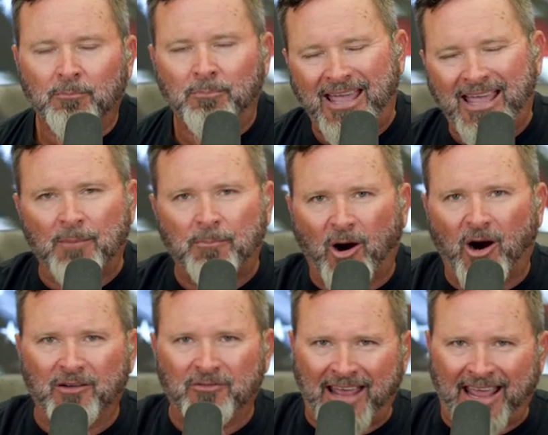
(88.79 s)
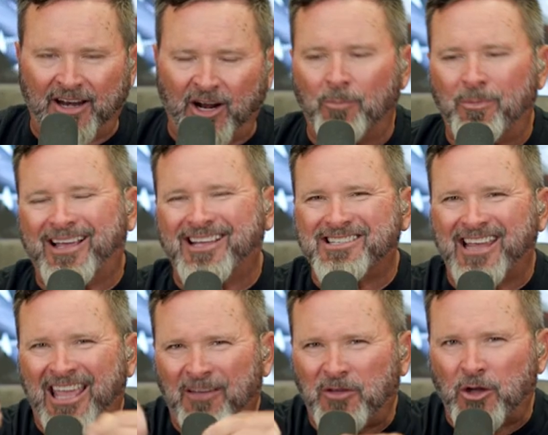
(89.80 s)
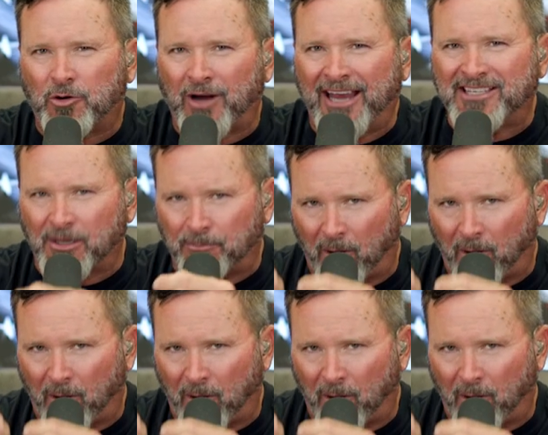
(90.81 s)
being a part of NATO? Because if Ukraine's a